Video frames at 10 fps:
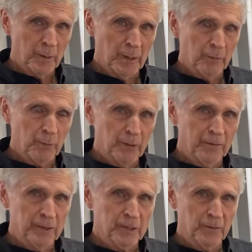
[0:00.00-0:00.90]
made a
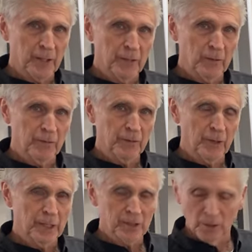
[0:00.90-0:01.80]
previous video a few
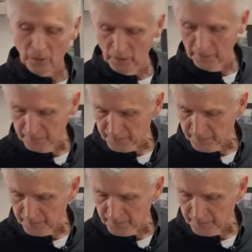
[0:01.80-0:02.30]
days ago,